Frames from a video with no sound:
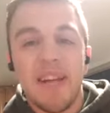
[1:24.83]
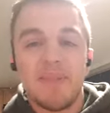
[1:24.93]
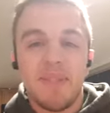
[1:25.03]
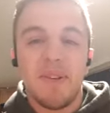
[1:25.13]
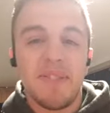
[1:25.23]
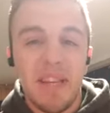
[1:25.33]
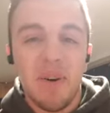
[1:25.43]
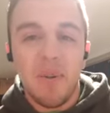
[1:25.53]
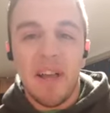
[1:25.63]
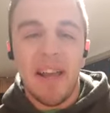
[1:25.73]
You don't see a
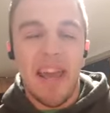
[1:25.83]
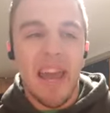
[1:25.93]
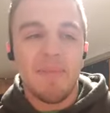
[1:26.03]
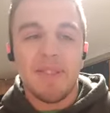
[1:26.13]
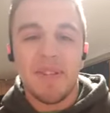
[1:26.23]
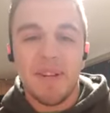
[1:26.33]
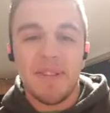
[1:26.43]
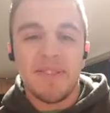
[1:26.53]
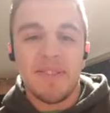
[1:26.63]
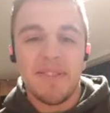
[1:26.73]
whole lot of
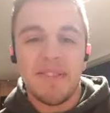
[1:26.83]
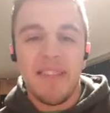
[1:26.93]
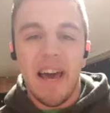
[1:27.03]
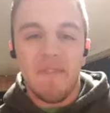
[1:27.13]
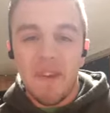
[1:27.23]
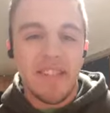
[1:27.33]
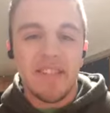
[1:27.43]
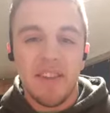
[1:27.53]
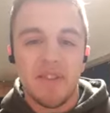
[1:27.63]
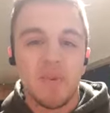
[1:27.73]
amateurs that fight
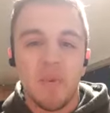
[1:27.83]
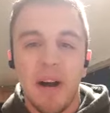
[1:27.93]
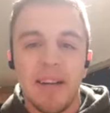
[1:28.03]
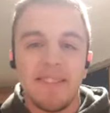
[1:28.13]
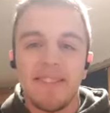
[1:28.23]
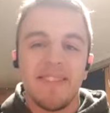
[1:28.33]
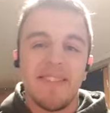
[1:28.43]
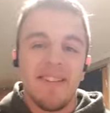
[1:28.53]
each other twice.